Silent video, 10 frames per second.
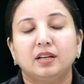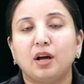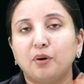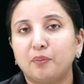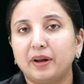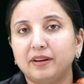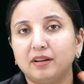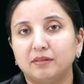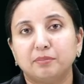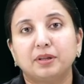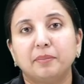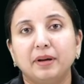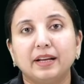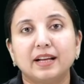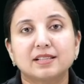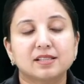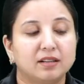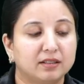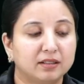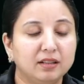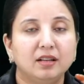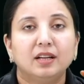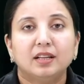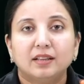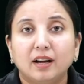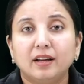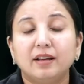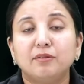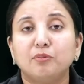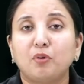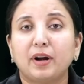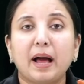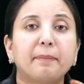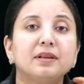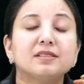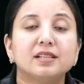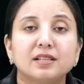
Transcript: Now, when the milk gets curdled, what happens?